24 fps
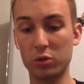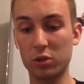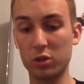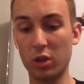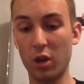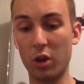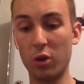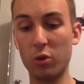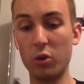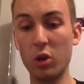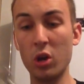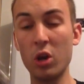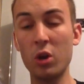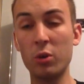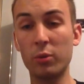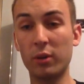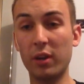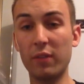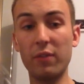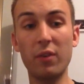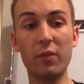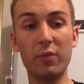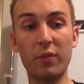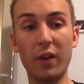So
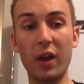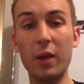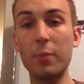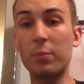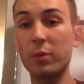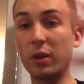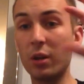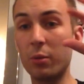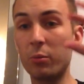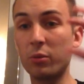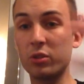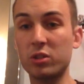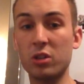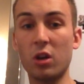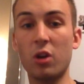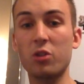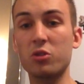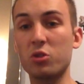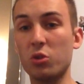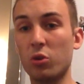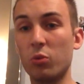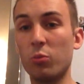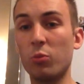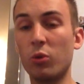give it vaping, and we'll
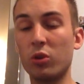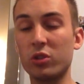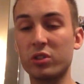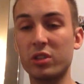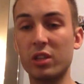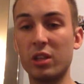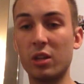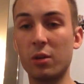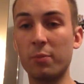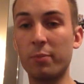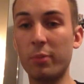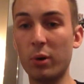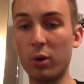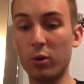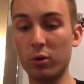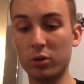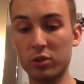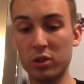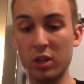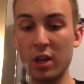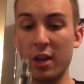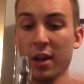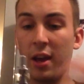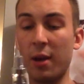touch on what's in the
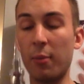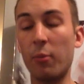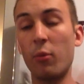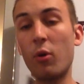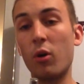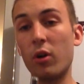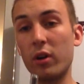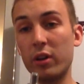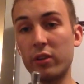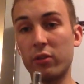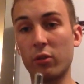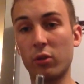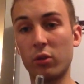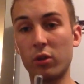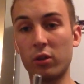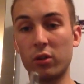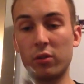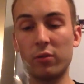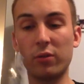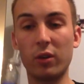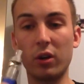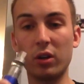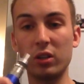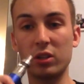box and what is on the
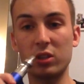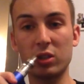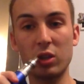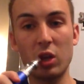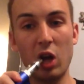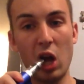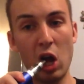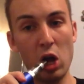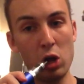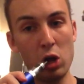device.